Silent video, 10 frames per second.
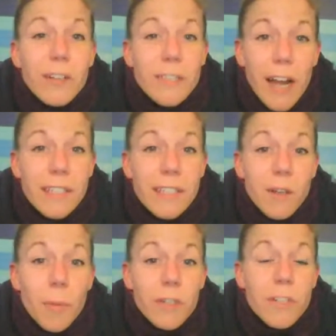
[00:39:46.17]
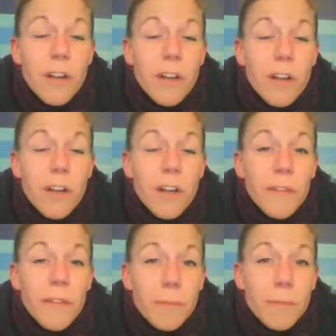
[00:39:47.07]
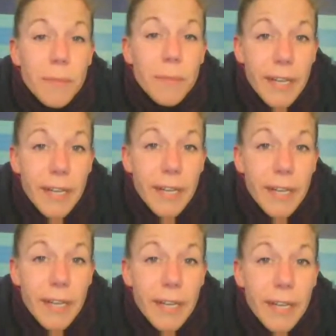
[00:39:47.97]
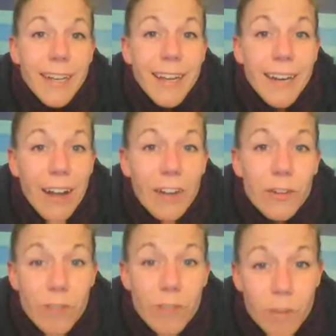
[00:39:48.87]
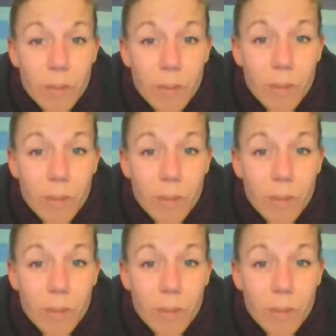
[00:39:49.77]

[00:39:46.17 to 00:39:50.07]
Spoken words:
So literally there's not a single person on this planet that cannot do this